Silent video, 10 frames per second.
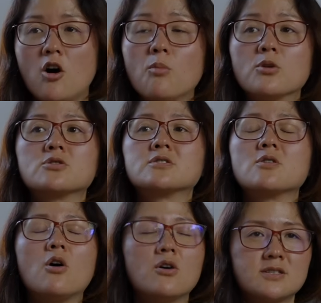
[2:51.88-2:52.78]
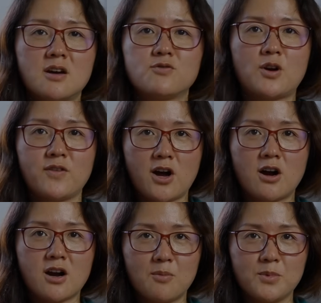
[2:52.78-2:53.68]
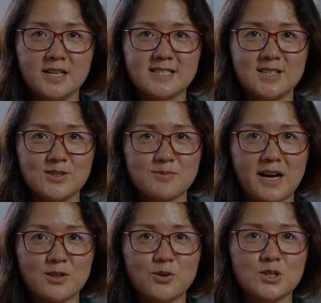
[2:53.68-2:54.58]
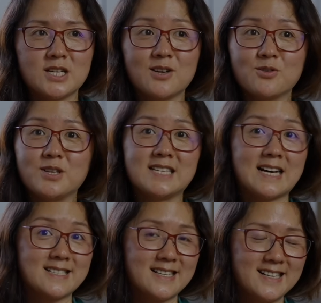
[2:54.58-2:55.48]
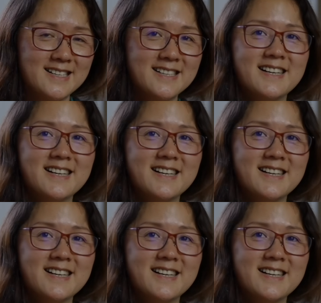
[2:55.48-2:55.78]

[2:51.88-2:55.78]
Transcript: almost all self-driving car companies use PyTorch, including Tesla.